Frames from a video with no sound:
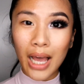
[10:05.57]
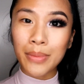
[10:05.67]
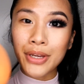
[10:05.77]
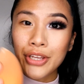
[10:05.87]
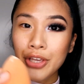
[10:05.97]

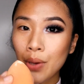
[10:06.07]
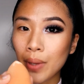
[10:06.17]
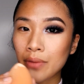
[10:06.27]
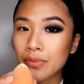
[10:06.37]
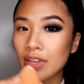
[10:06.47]
I'm gonna go
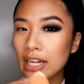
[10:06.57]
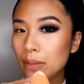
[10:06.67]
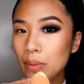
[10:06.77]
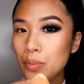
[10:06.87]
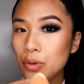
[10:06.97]
in with a
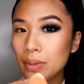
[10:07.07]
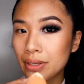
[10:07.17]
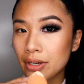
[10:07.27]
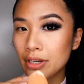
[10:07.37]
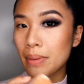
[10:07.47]
little bit more
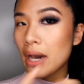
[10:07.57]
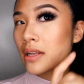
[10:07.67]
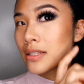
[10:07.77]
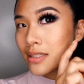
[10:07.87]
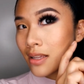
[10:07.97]
banana
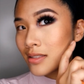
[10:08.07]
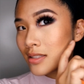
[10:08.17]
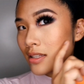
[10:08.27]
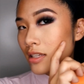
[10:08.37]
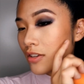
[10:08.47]
powder just
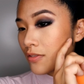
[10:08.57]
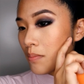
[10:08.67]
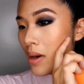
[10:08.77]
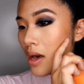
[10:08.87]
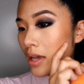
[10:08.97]
underneath
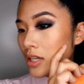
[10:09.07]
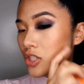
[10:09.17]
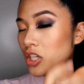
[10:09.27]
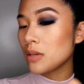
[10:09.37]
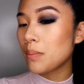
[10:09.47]
my
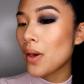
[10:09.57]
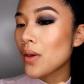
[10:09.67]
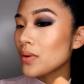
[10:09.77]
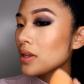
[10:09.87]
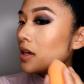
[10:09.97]

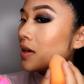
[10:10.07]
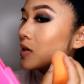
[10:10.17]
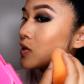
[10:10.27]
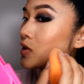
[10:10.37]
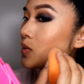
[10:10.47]
cheekbone,
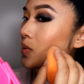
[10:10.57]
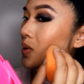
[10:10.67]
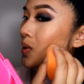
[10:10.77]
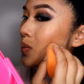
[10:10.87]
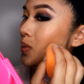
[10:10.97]
just to
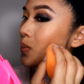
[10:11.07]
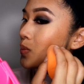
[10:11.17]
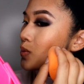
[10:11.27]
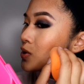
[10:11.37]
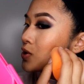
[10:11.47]
make it a bit
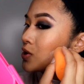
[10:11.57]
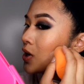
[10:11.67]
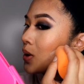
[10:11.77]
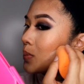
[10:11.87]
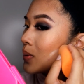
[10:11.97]
more
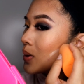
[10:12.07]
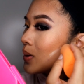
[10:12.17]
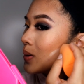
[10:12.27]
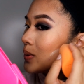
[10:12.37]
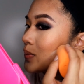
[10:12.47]

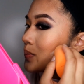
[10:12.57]
sharper.